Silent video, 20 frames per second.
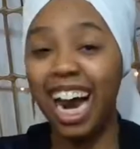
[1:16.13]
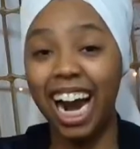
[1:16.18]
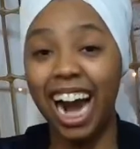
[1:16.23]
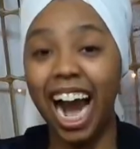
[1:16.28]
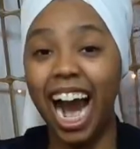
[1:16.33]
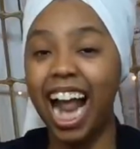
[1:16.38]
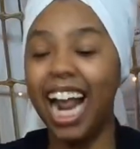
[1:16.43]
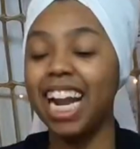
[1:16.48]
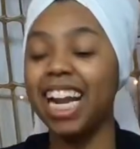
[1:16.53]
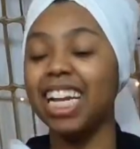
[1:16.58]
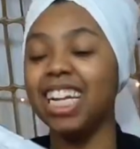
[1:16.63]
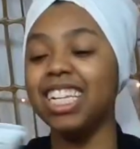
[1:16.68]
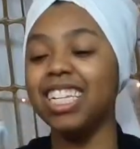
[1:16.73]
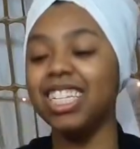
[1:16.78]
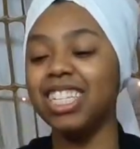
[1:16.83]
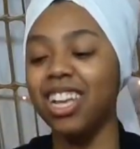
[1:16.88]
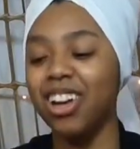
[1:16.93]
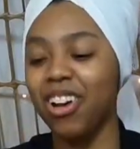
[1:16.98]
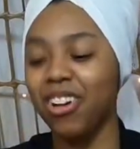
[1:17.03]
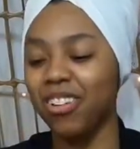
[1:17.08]
All right,
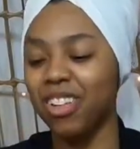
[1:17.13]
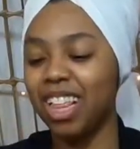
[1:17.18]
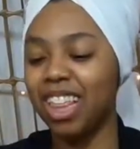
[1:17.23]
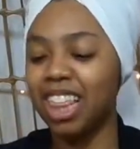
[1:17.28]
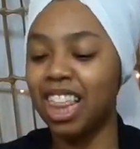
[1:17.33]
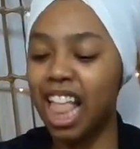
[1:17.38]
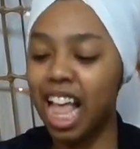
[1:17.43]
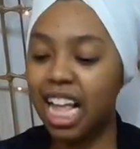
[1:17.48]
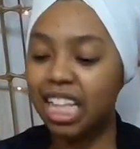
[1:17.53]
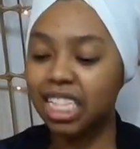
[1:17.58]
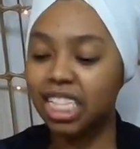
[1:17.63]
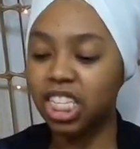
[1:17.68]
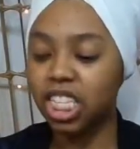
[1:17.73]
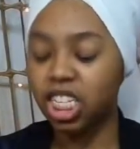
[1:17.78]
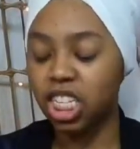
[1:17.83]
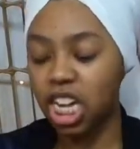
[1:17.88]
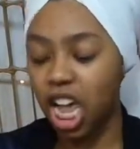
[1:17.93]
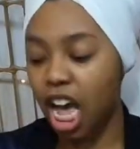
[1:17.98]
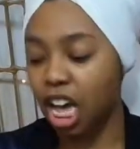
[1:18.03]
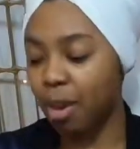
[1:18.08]
so
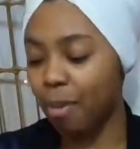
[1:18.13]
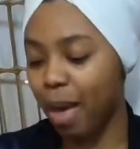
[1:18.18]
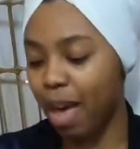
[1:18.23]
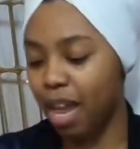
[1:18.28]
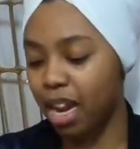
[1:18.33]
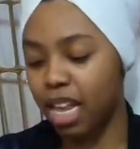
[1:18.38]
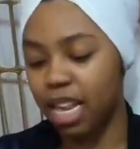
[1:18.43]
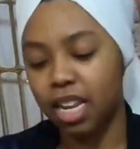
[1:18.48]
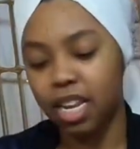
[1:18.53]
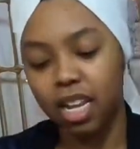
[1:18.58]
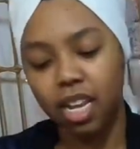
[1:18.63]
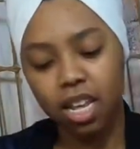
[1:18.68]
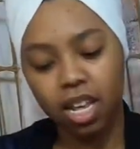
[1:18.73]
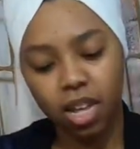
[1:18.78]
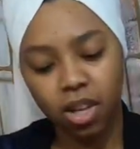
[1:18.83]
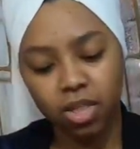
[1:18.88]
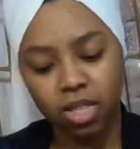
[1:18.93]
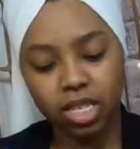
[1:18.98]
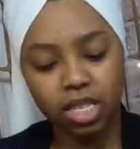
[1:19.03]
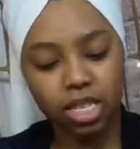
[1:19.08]
let's talk about it.
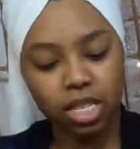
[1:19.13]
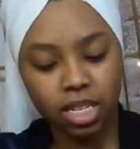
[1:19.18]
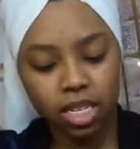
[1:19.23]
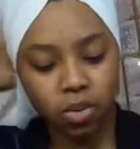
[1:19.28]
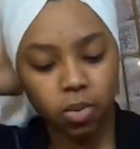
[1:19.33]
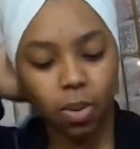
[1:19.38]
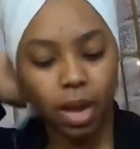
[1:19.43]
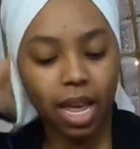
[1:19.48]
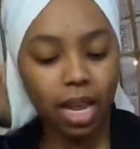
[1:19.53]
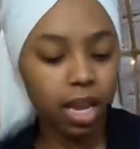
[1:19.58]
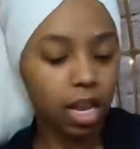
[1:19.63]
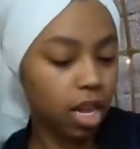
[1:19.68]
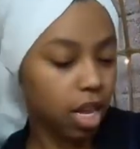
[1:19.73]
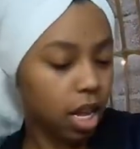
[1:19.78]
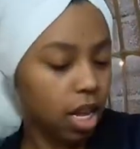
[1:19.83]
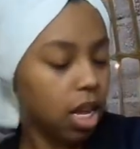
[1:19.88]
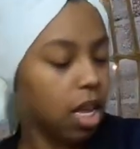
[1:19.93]
Oh, this is still wet.